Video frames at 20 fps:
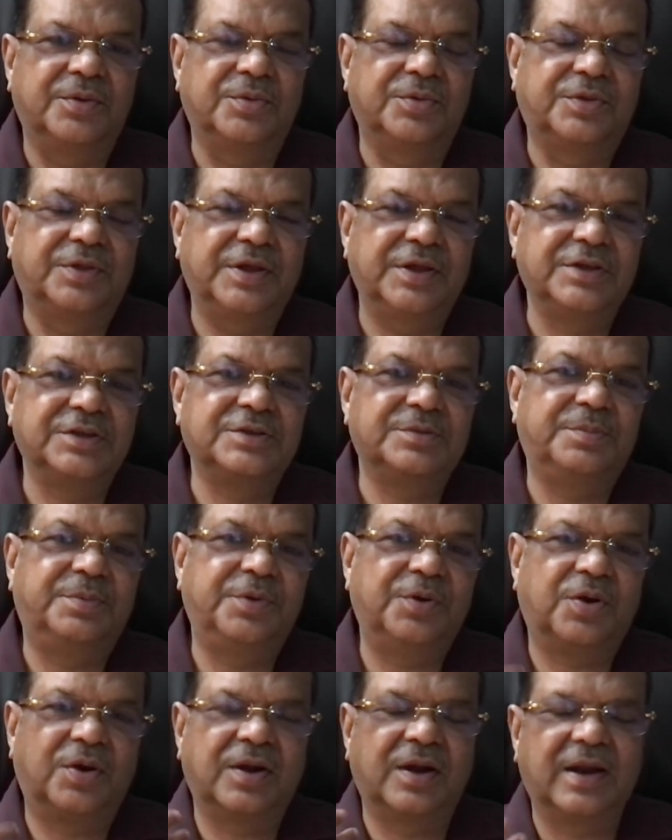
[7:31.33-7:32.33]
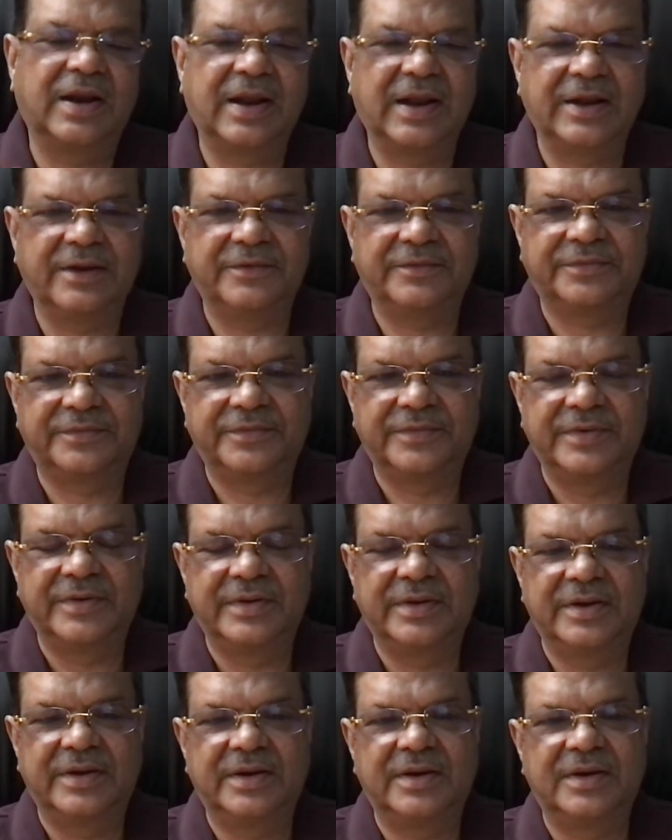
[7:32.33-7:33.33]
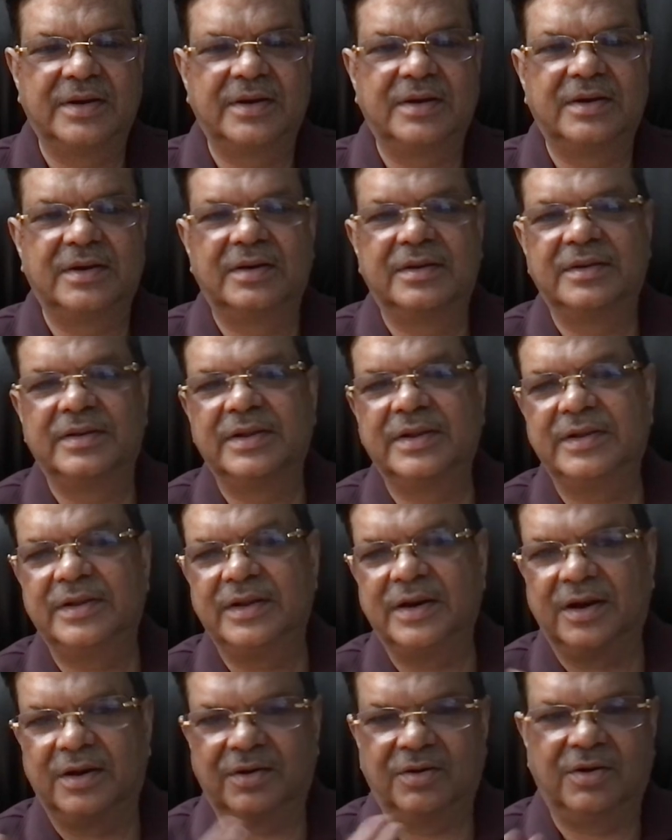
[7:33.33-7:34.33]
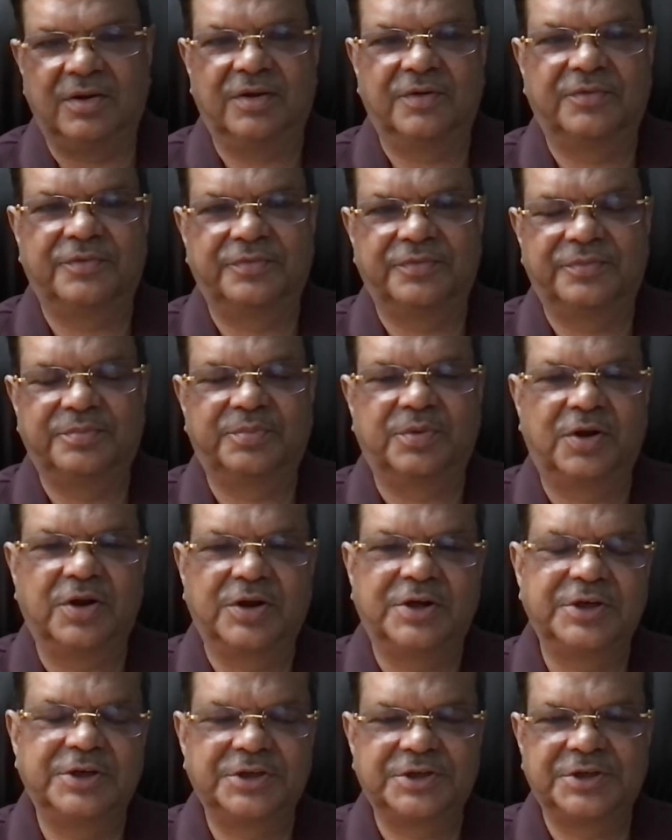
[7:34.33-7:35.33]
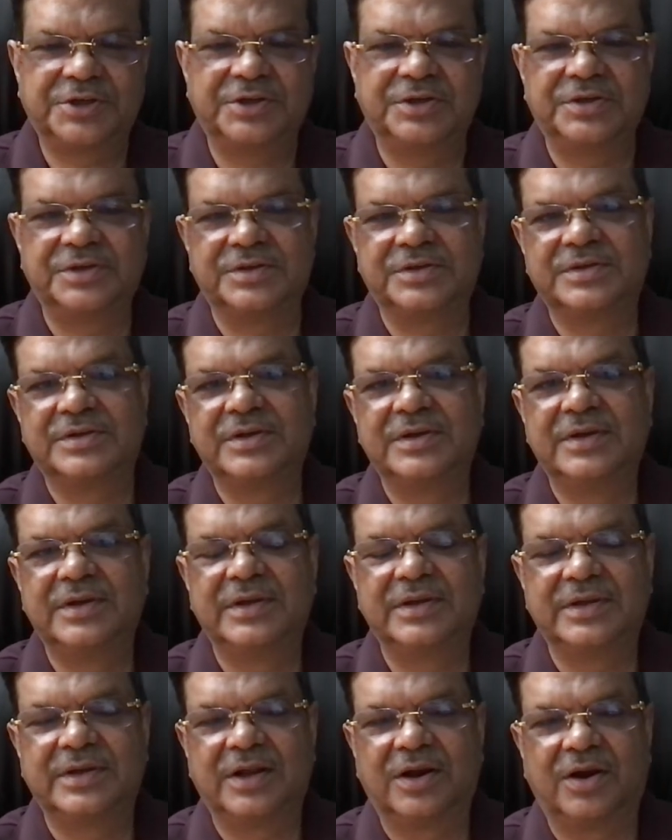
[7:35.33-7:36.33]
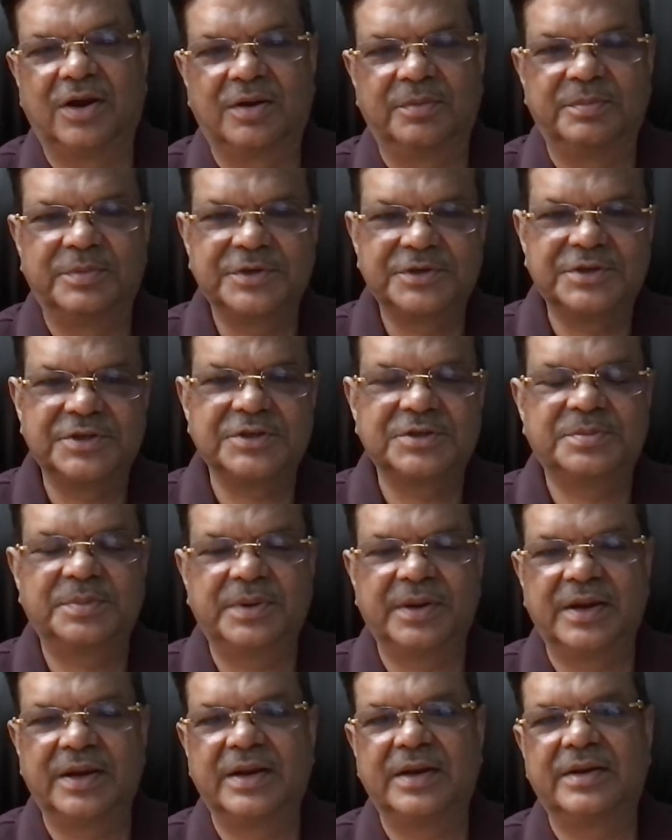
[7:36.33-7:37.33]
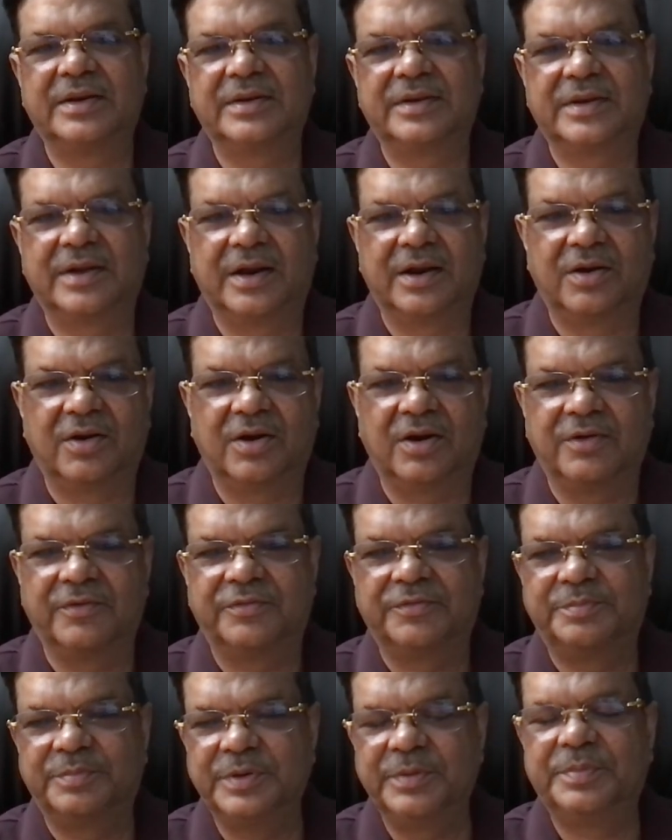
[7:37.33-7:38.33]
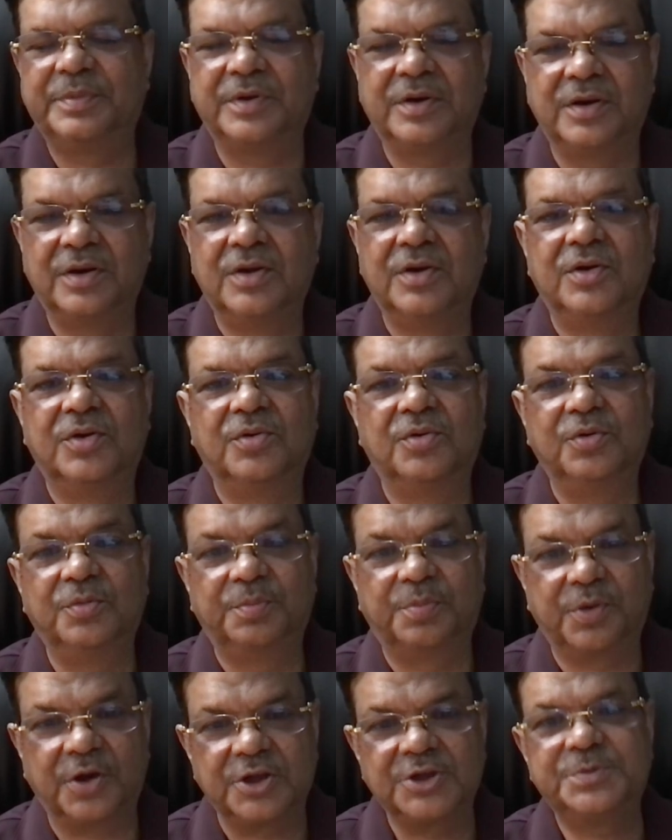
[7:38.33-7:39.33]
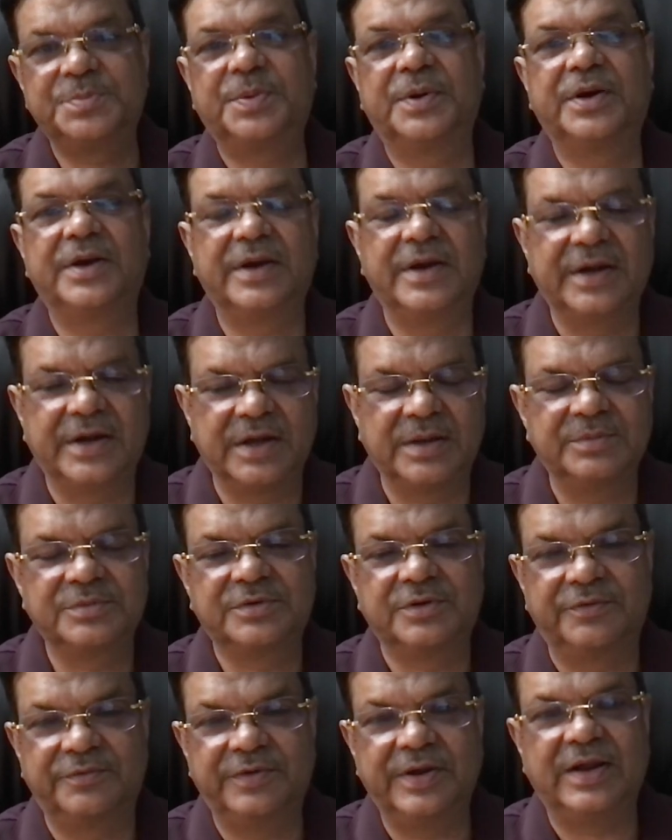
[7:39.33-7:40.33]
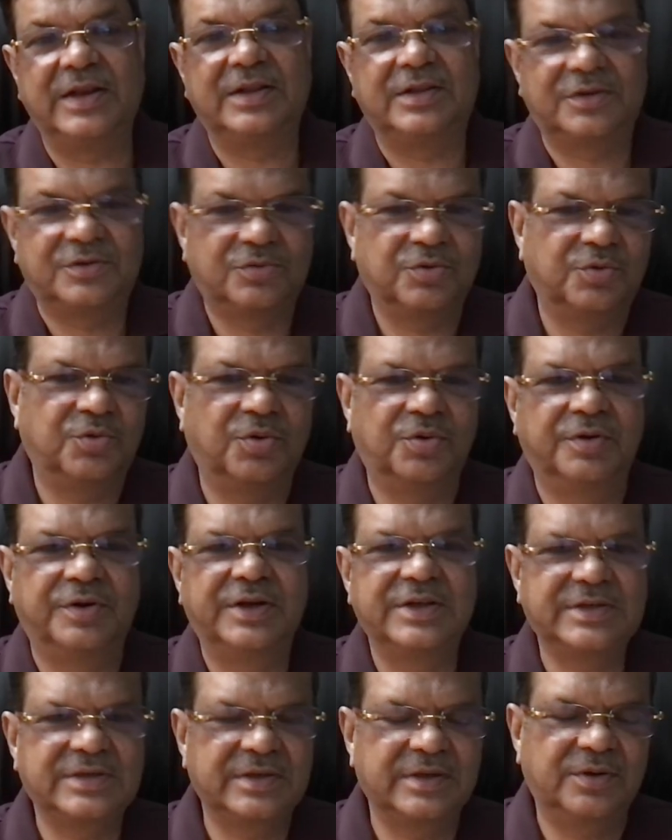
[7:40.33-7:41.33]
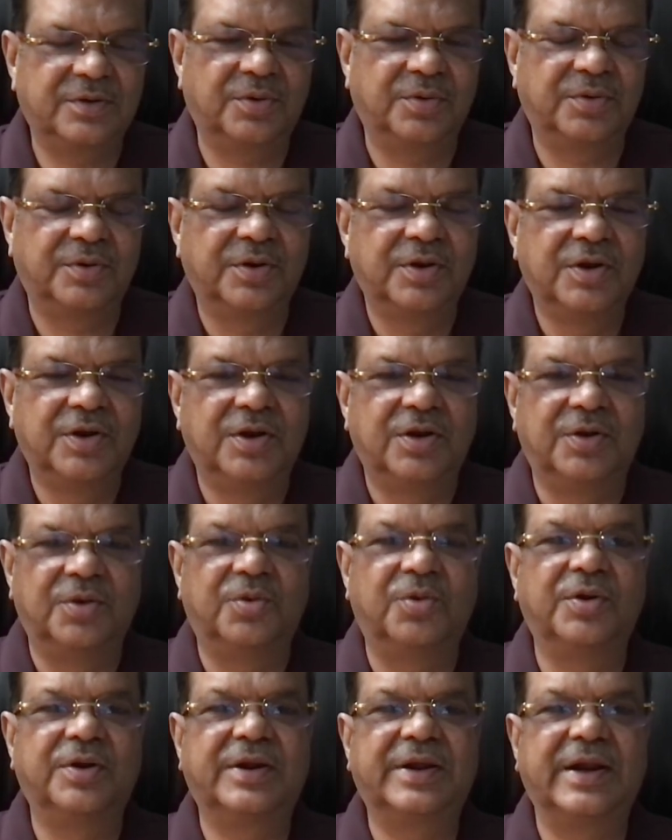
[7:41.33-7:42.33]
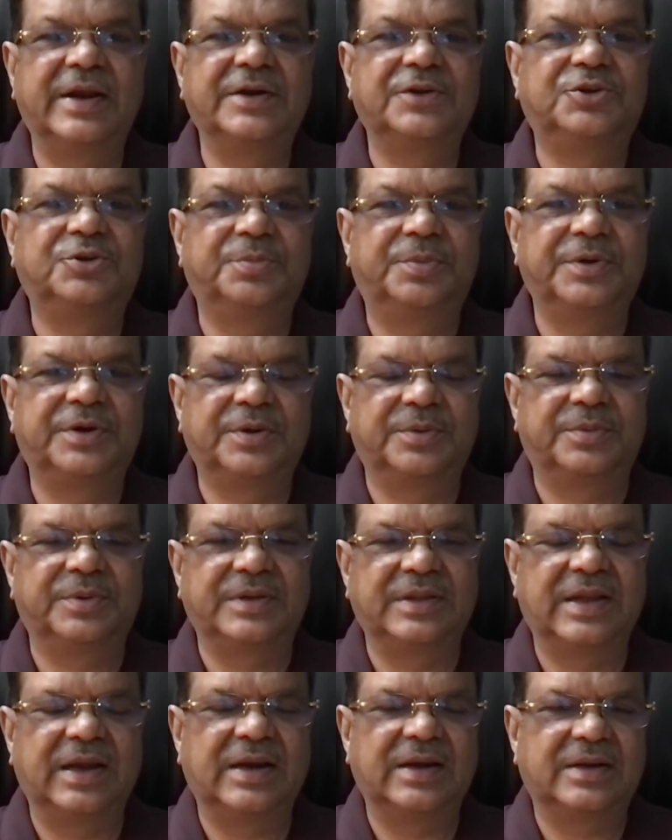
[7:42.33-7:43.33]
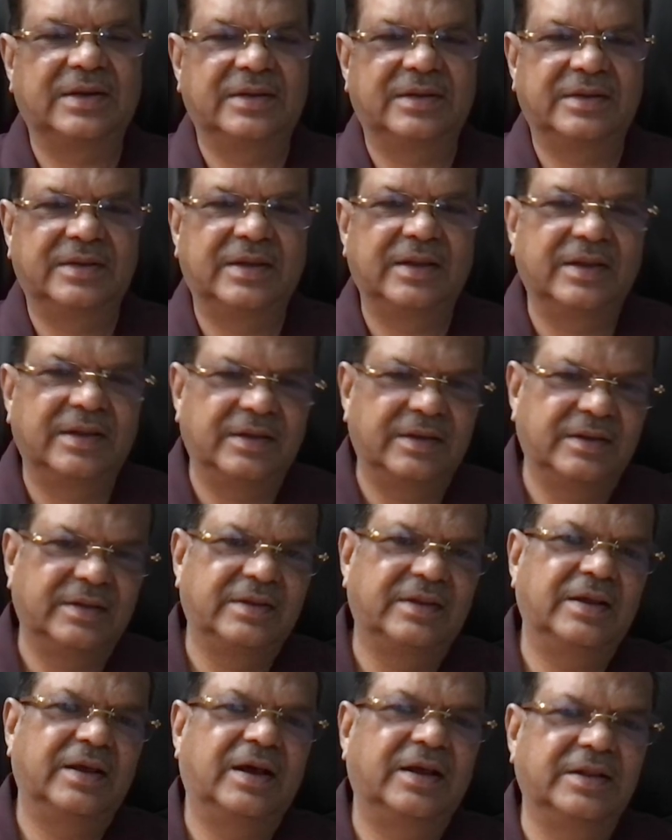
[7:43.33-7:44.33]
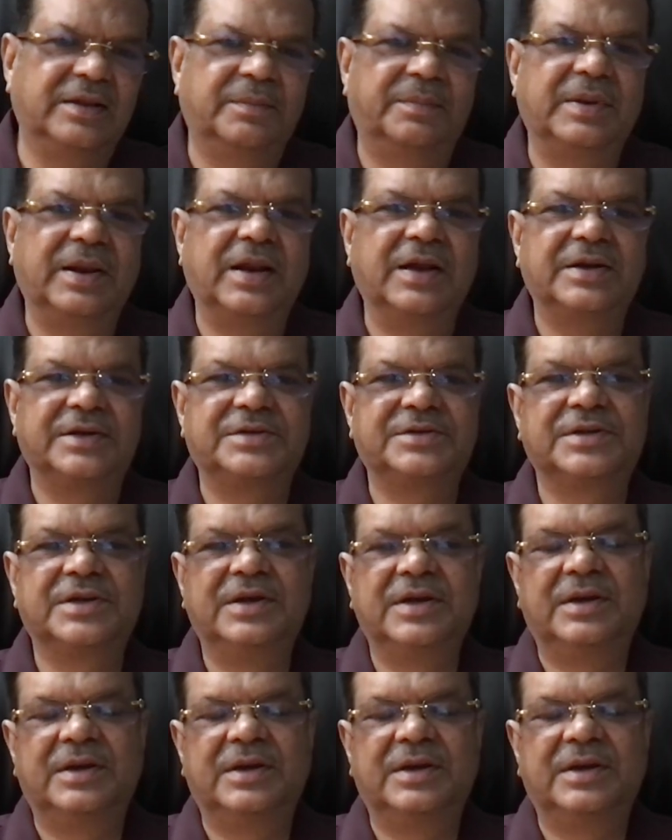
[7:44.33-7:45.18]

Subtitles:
things beyond life, then there are a lot of politicians, there are a lot of businessmen, there are a lot of people who prosper in terms of wealth. So don't connect Jupiter with that. Then the other planets